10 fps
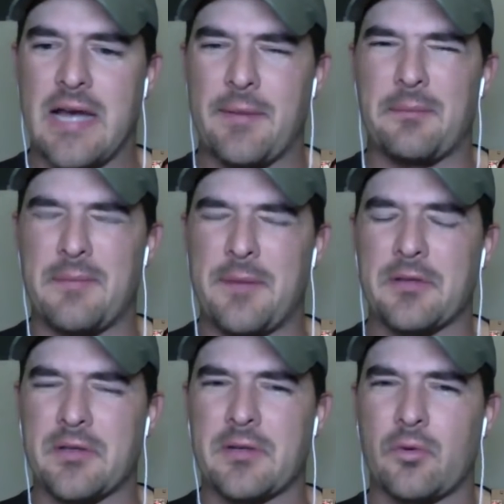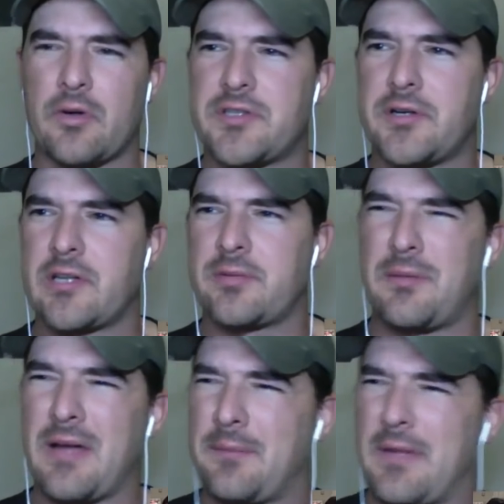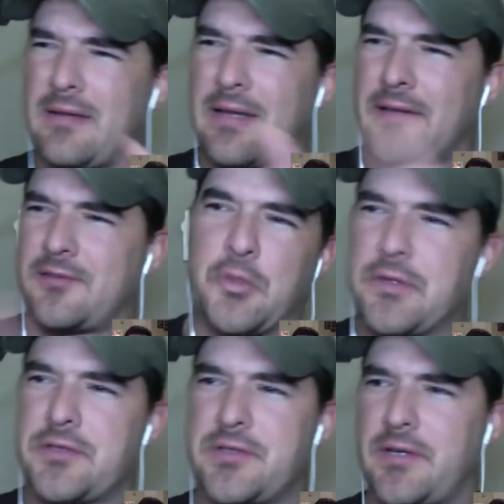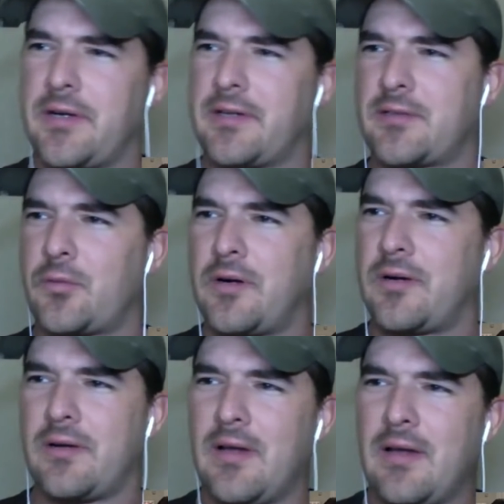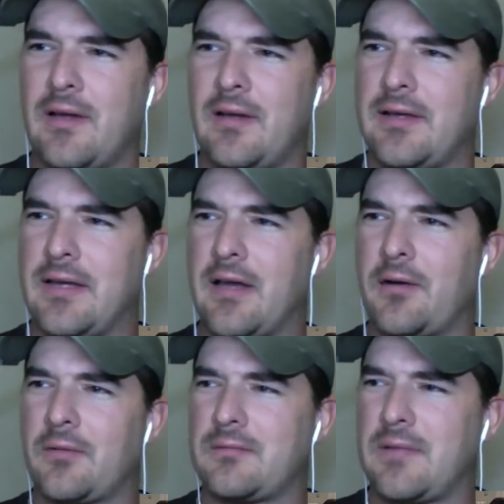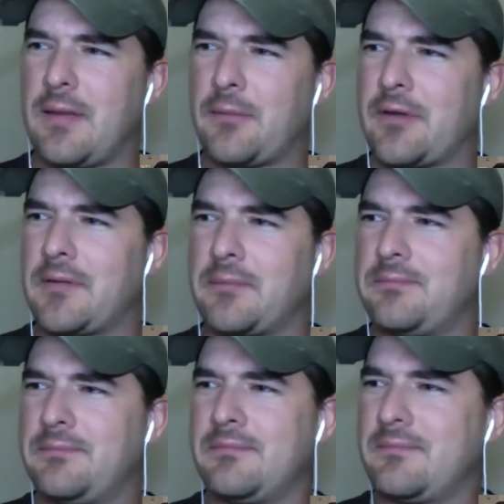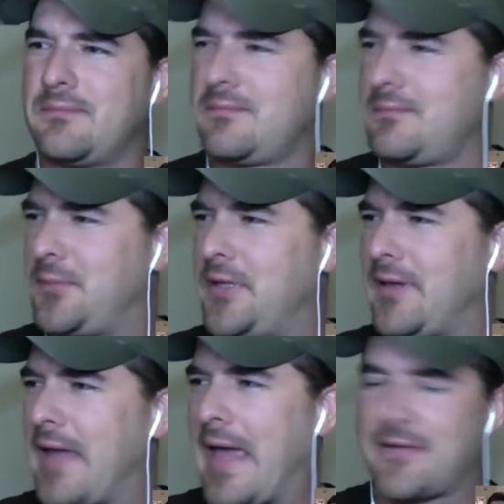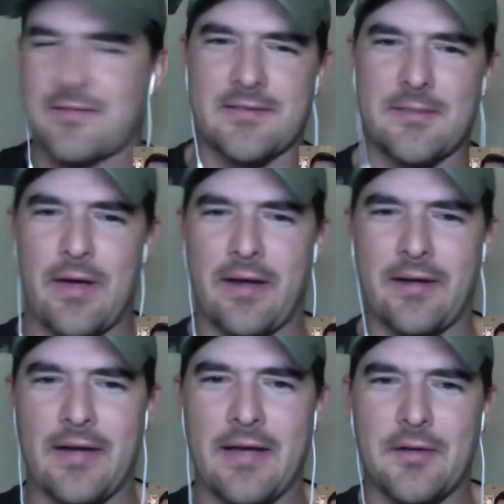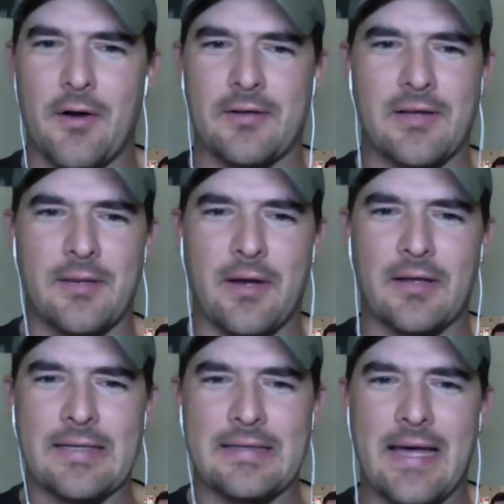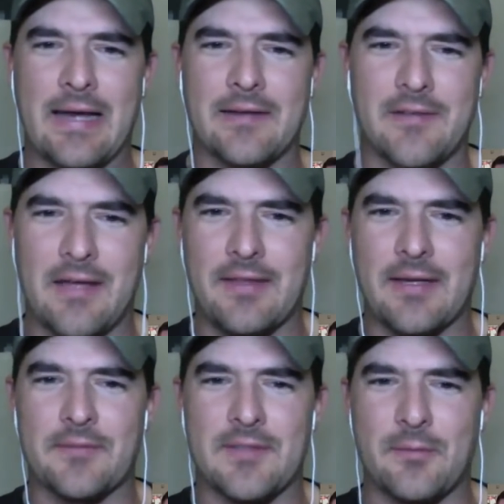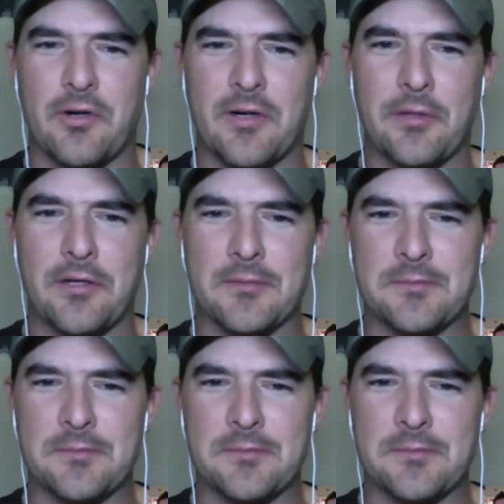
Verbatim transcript: I'm maybe a little more serious, but I'm not I'm not like super serious to where you know I'm gonna be an ass to somebody or not talk to anybody like that. I I think I'm somewhere in the middle.